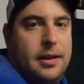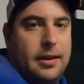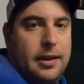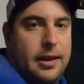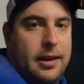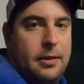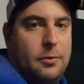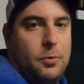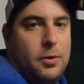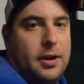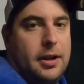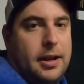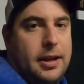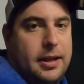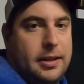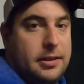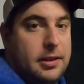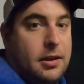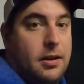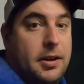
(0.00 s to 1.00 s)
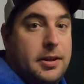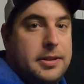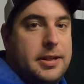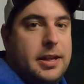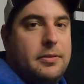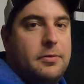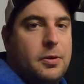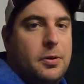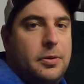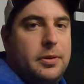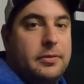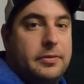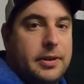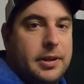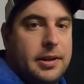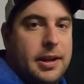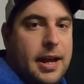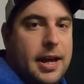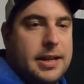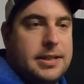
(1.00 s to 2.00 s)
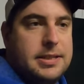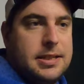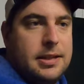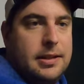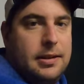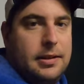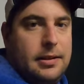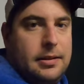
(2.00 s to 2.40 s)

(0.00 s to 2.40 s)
and we're going to get the content rolling for you guys.